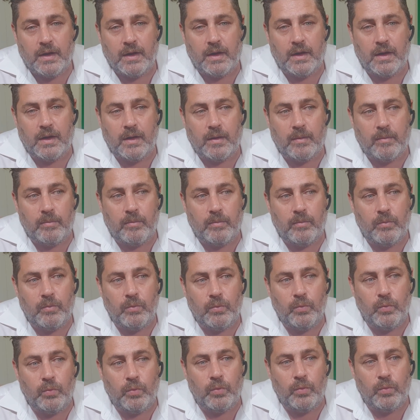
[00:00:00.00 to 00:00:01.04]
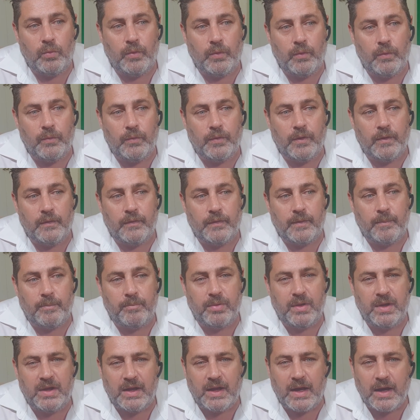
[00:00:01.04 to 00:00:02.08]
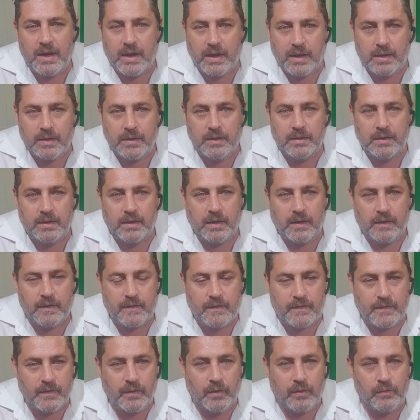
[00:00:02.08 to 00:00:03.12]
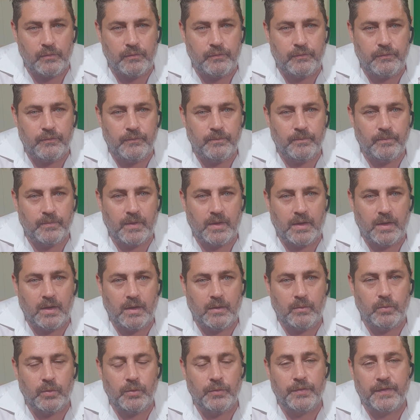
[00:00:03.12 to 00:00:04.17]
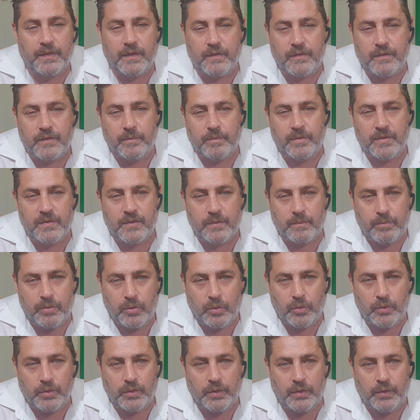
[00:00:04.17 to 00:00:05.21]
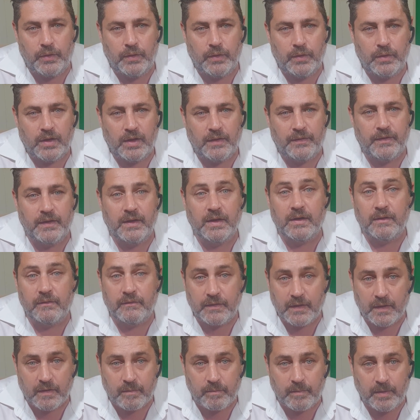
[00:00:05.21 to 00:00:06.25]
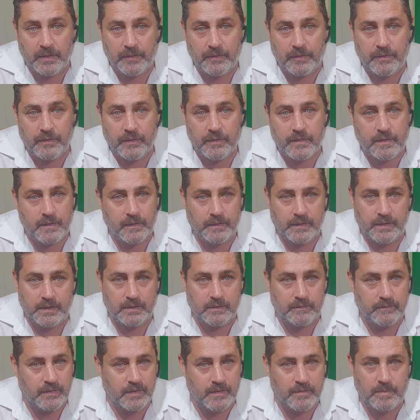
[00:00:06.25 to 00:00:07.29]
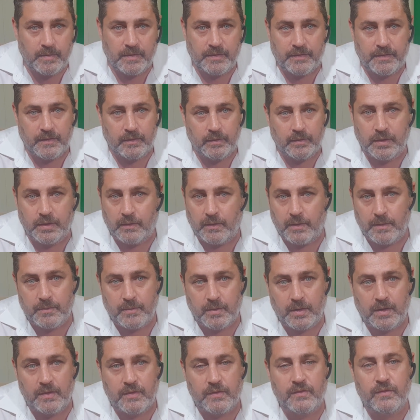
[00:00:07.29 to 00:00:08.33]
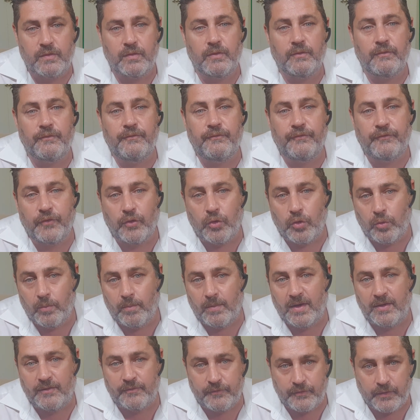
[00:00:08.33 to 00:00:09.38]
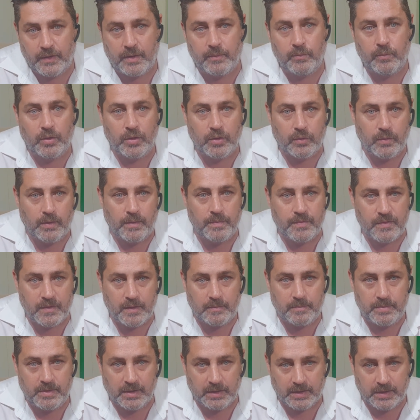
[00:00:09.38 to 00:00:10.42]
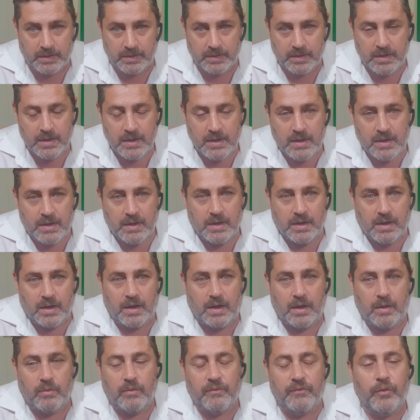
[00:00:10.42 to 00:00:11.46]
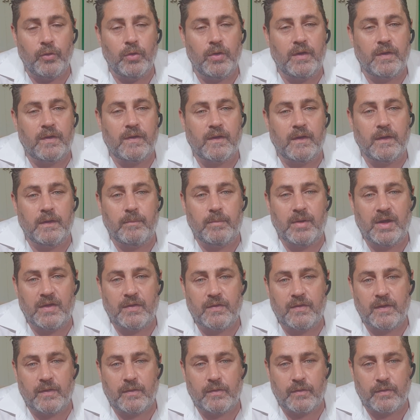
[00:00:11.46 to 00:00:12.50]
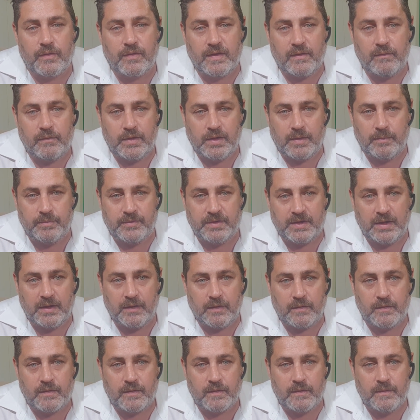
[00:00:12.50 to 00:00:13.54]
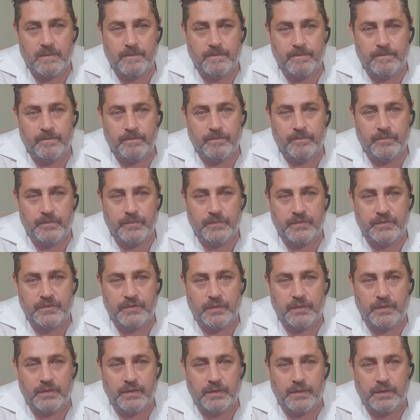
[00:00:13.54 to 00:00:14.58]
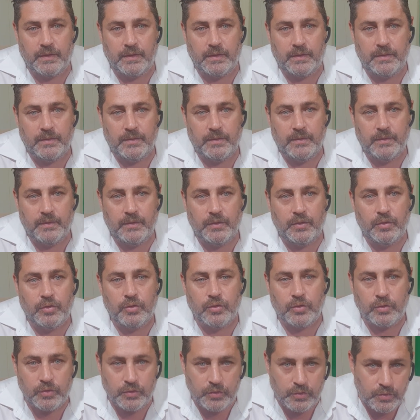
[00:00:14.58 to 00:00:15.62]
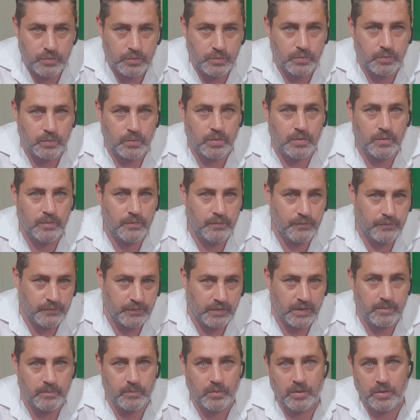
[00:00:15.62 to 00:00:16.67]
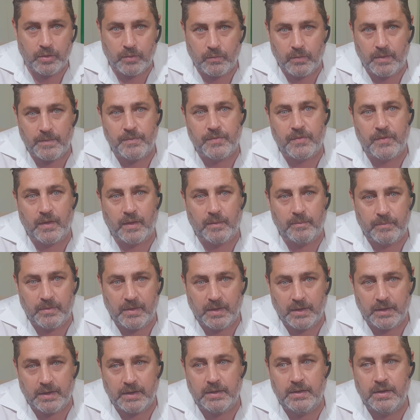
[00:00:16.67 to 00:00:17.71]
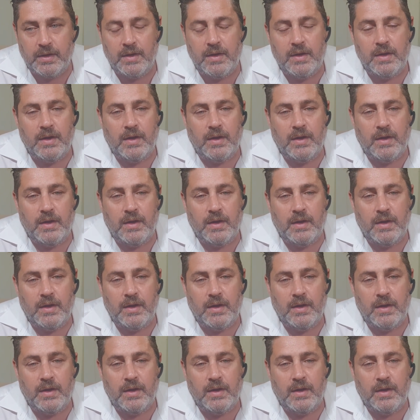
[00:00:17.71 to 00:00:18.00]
the plugin itself will cease to be supported at the end of this month. So at the end of this month, no upgrades to the former framework website plugin. We've already seen about 6 or 7 updates to the new framework website plugin,